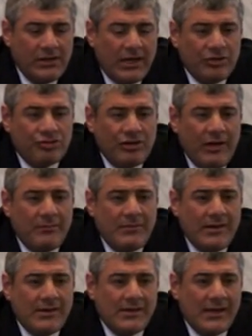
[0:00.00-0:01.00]
Hashem
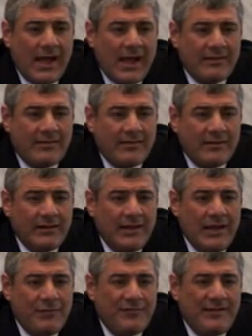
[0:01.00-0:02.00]
did not
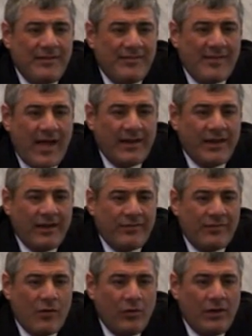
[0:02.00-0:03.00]
give
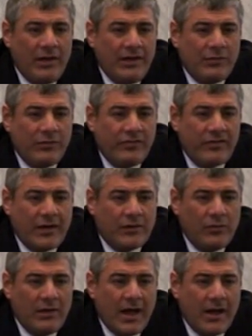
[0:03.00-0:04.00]
desires only to
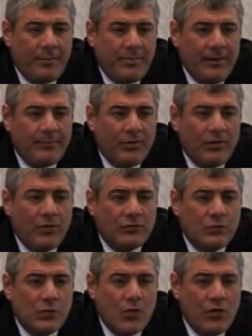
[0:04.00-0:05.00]
secular people or
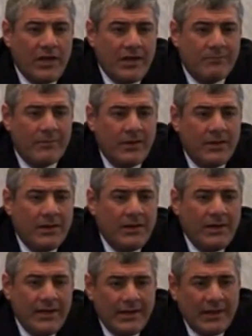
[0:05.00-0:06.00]
to goyim.
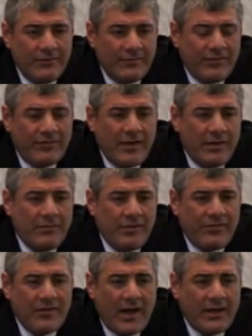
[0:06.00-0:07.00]
He gave the same
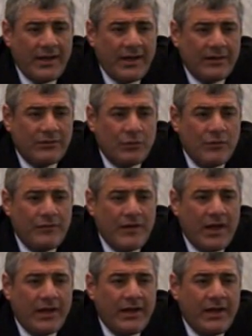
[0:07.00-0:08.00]
desire to
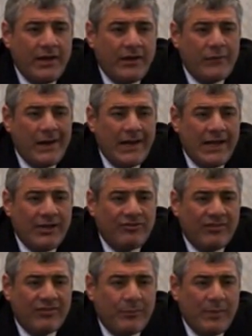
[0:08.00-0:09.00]
very
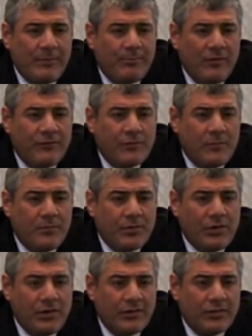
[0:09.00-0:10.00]
religious people from
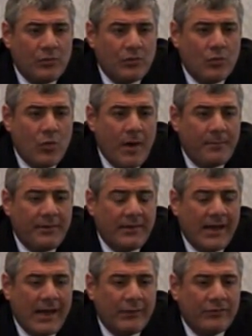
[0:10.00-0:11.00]
birth who grew up in
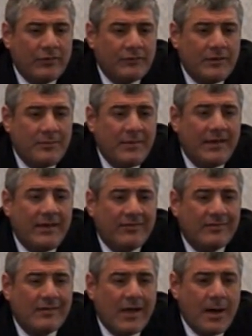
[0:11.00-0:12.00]
the house of the
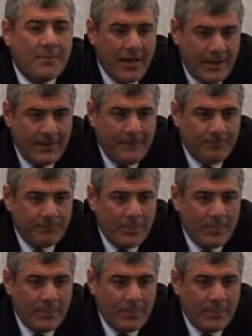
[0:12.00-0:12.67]
biggest rabbi.